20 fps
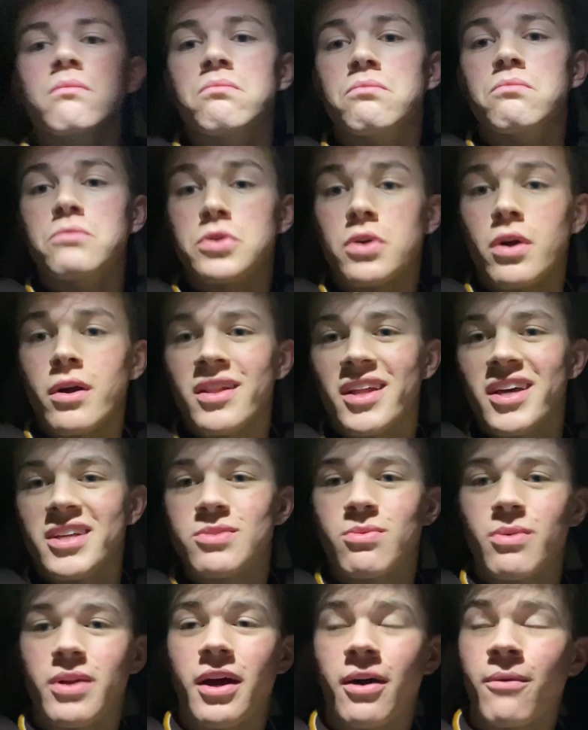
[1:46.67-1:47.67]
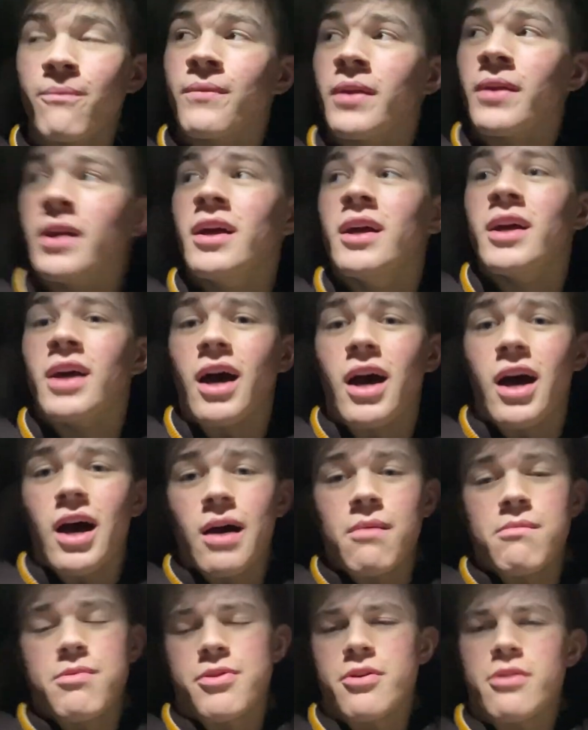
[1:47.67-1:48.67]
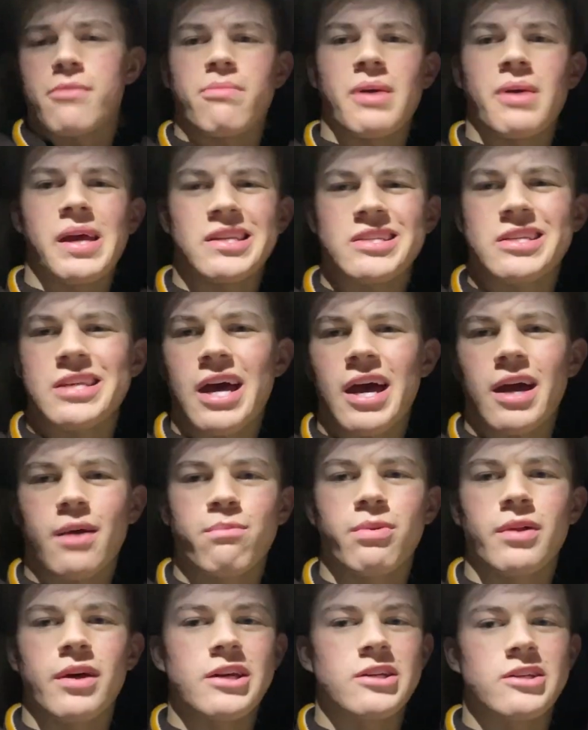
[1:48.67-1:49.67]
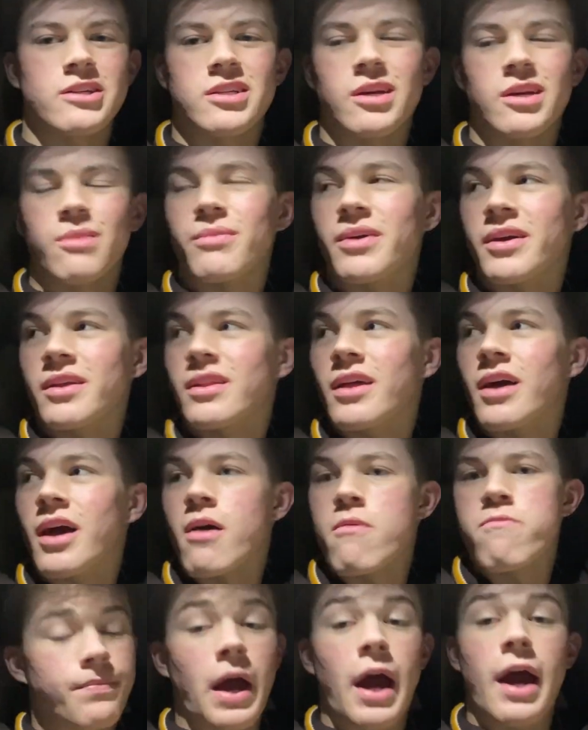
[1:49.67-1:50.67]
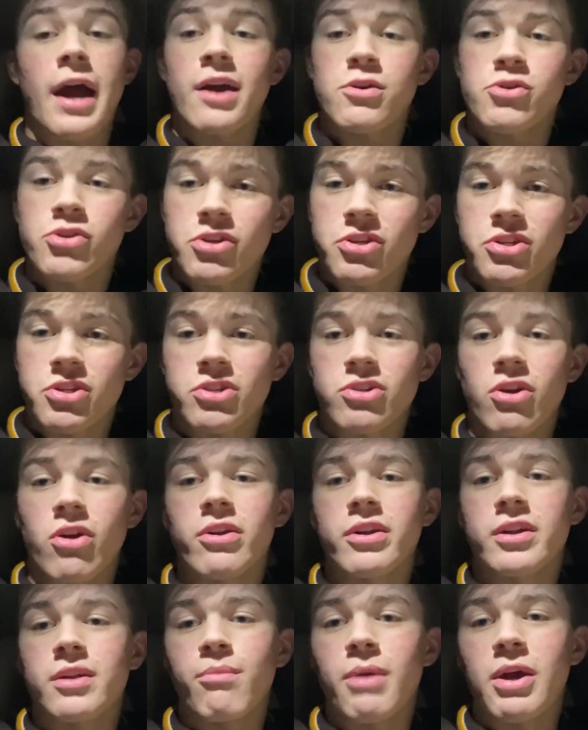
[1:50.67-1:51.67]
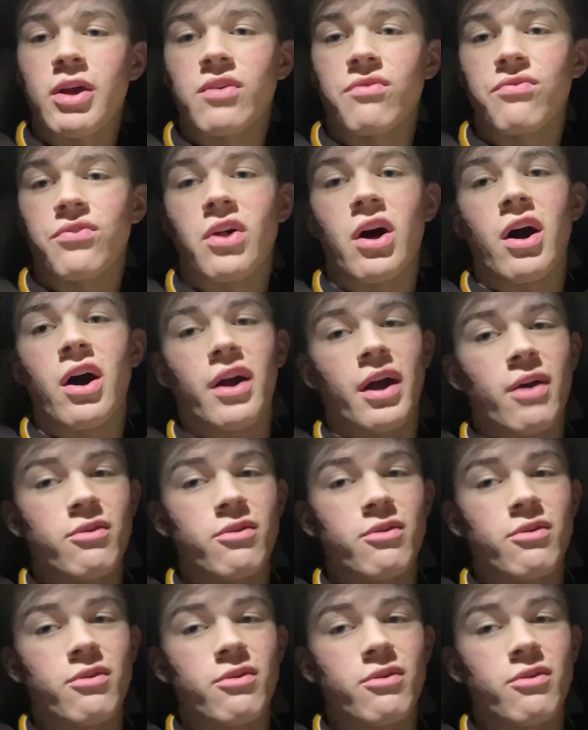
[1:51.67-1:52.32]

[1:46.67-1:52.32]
sorry, lights went out, third base tag plays or something like that. I actually started to make a vlog. I